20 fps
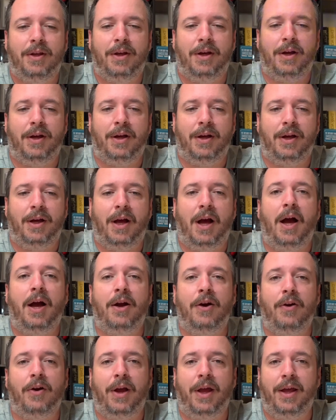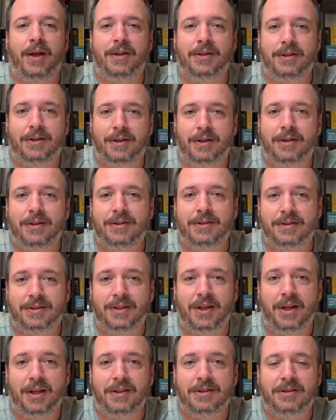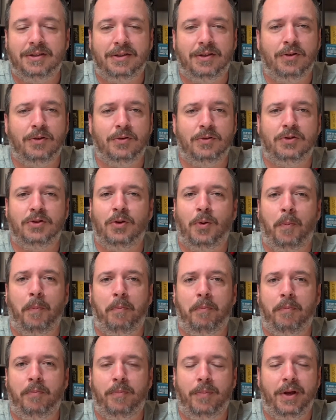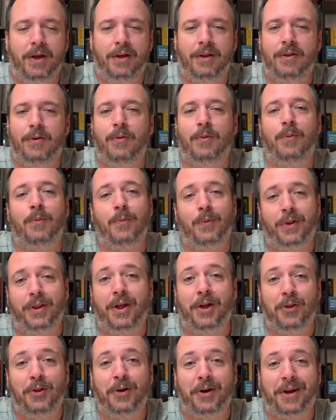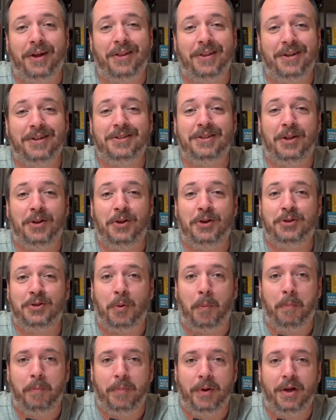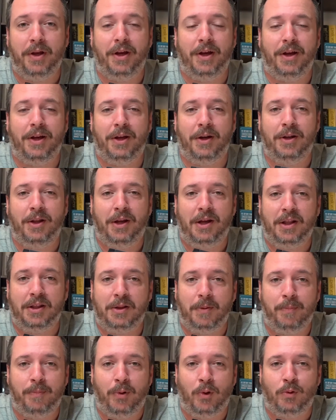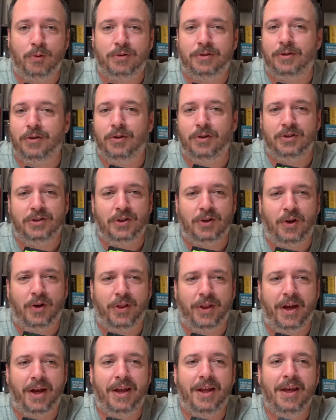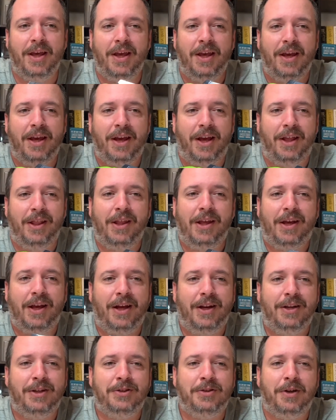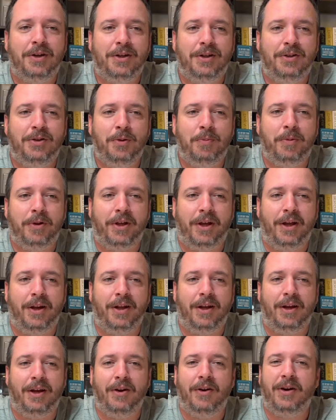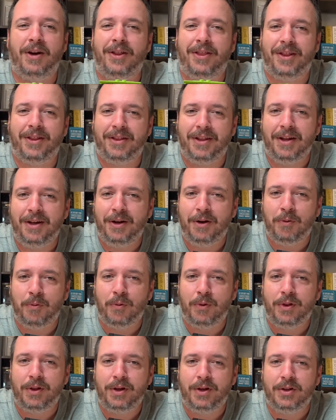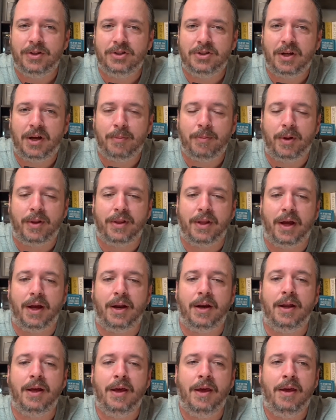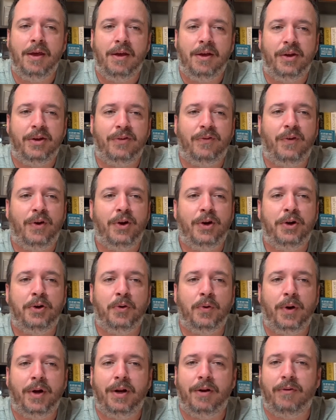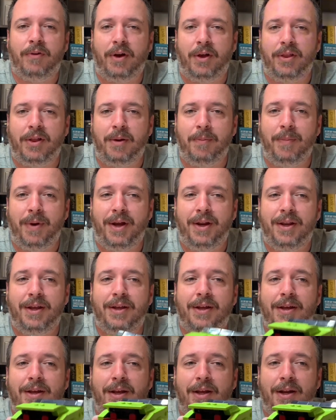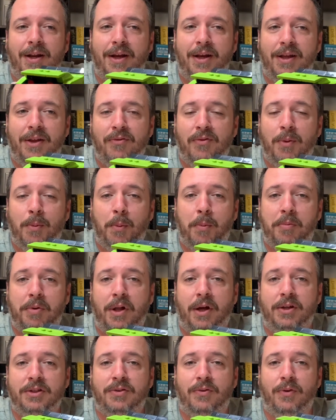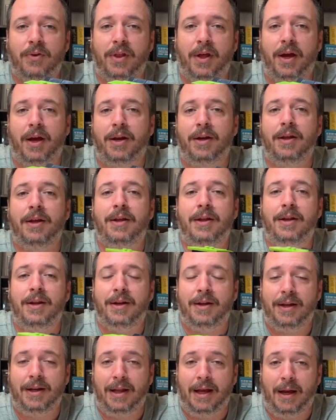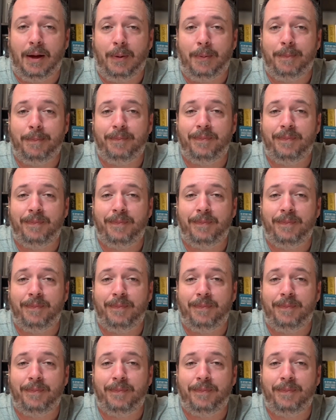higher end seats, they're so big, or well, they look so big, and they got the bolsters and all that, and they kind of tried to duplicate it here, and I thought they did a really good job on that. It's very creative how they made it, and I give them applause for that. Now,